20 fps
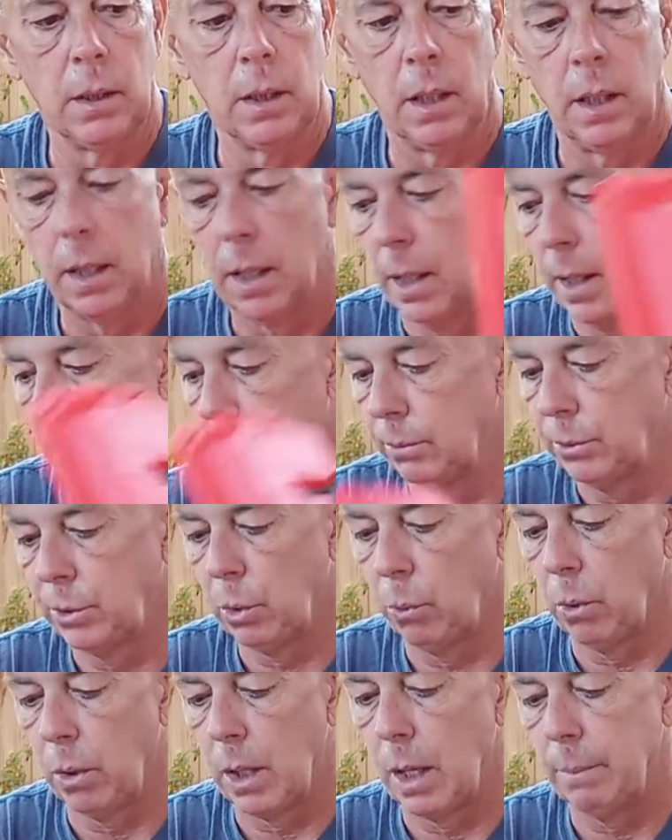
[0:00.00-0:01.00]
Uh,
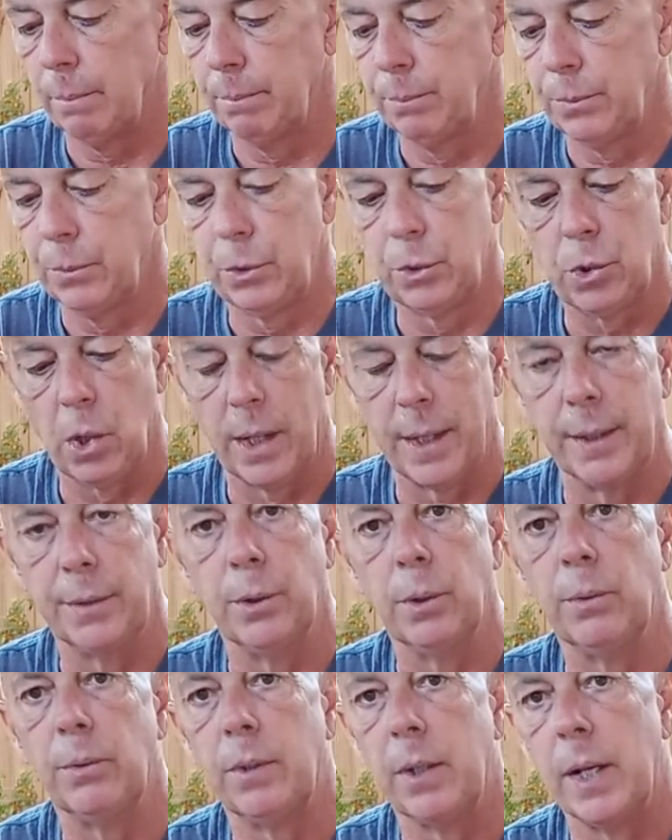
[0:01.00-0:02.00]
so what I'm trying to
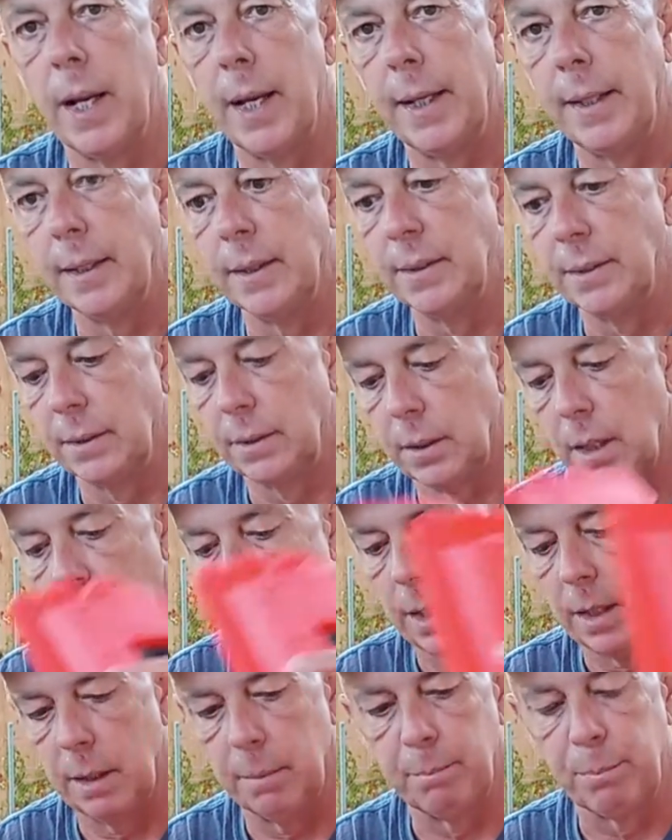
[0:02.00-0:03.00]
do today is
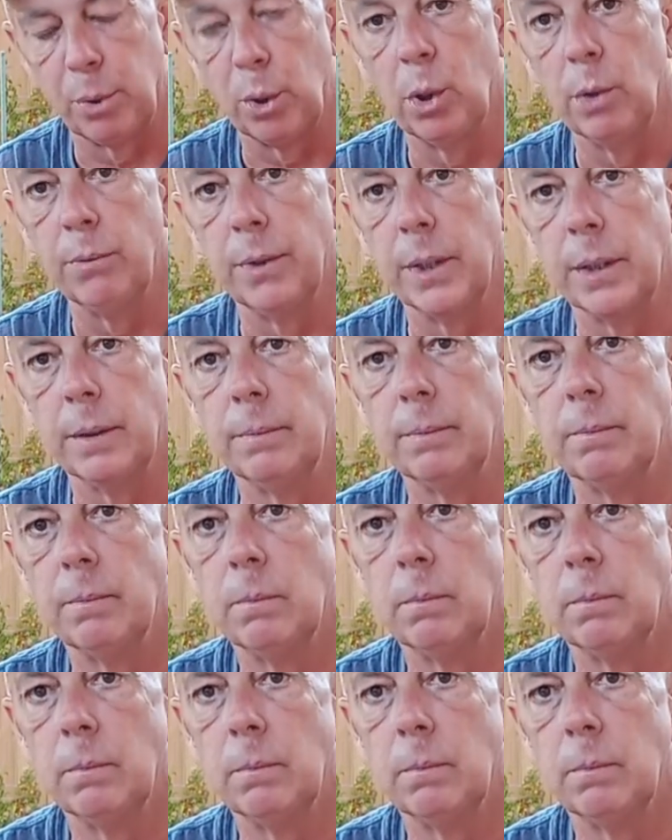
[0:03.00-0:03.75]
uh, improve it